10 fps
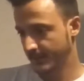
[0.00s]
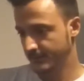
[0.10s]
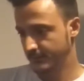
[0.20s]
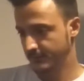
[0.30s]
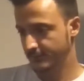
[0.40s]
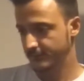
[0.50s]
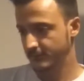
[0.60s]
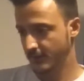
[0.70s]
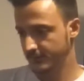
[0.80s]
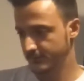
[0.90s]
There is
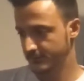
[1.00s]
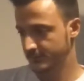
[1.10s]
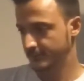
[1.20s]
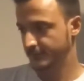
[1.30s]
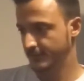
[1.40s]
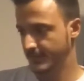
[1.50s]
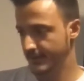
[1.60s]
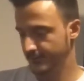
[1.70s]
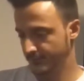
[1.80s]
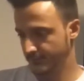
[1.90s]
another
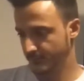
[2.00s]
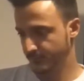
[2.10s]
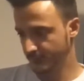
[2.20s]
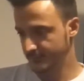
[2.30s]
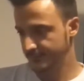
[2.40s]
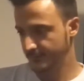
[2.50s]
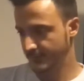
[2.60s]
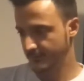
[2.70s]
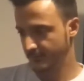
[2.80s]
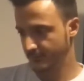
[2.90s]
scenario, a bullish
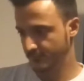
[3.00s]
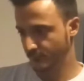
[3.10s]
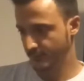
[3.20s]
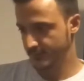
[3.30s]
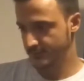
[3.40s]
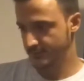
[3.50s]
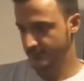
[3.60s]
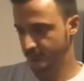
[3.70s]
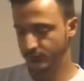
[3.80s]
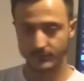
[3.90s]
scenario, which
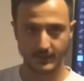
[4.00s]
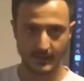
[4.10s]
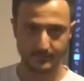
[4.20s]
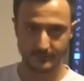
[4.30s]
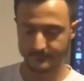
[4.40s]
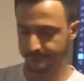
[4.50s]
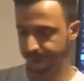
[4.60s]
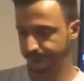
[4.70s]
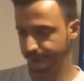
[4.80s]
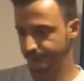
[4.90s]
could happen,
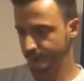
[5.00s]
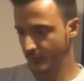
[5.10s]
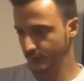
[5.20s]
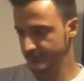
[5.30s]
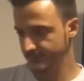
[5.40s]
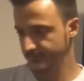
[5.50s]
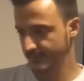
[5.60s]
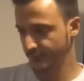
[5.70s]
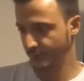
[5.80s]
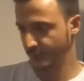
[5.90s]
which is
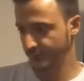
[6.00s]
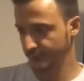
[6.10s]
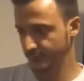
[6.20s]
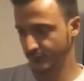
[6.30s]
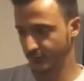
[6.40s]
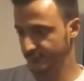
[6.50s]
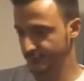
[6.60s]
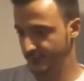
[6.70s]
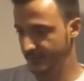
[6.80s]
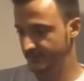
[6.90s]
that we will go
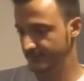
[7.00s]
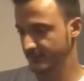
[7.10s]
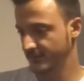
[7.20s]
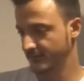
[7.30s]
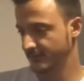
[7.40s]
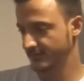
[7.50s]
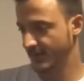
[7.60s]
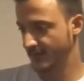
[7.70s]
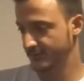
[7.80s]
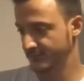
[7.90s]
straight
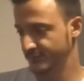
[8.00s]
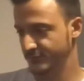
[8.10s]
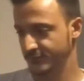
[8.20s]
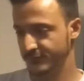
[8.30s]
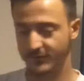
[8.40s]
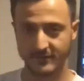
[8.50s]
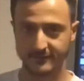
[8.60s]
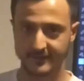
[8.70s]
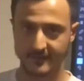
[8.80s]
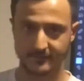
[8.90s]
down to
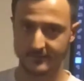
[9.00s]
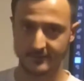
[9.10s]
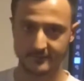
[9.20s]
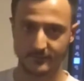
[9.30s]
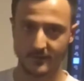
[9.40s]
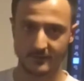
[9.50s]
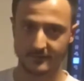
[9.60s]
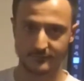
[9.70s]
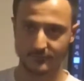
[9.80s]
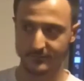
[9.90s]
35, because the market
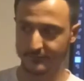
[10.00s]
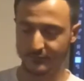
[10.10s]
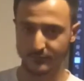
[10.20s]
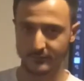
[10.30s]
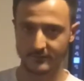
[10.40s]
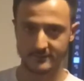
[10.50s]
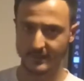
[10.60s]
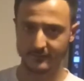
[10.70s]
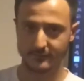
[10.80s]
will be so bullish.